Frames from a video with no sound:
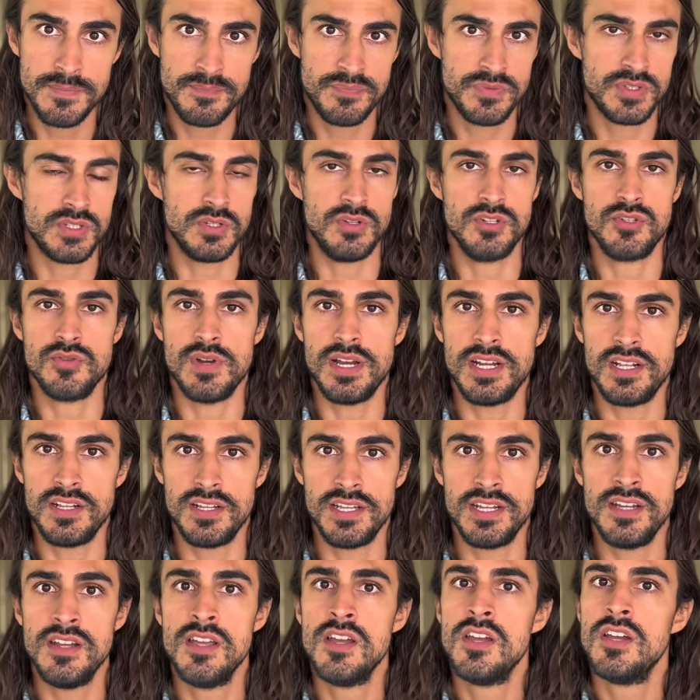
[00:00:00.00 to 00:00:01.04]
So
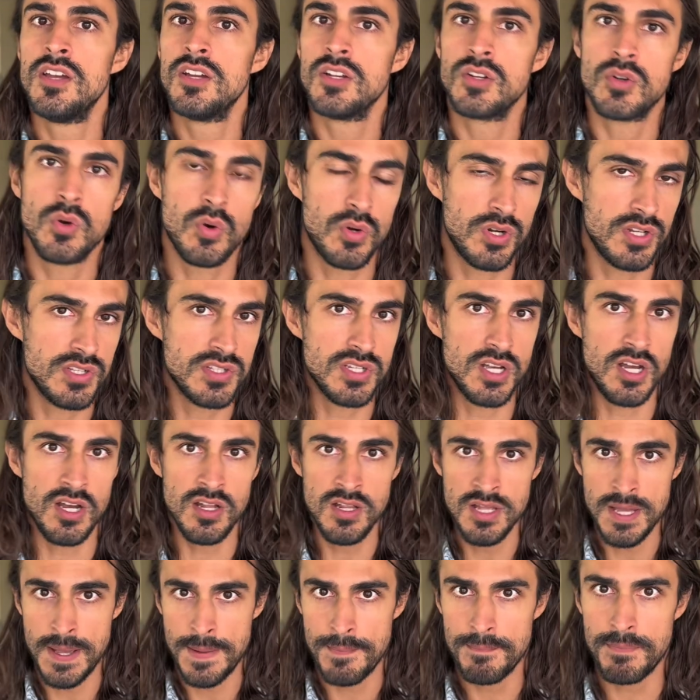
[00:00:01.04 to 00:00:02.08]
adrenaline, cortisol,
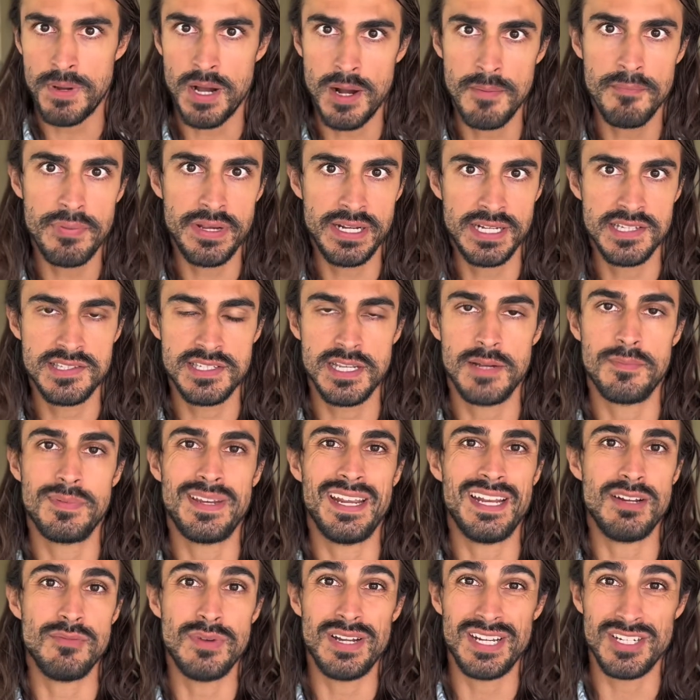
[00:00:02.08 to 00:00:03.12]
pumping us up,
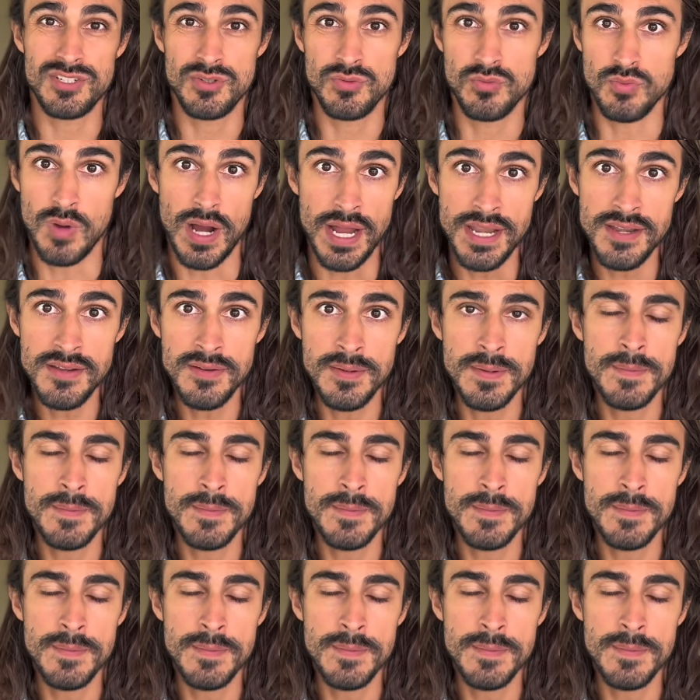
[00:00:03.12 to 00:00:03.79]
getting ready to run,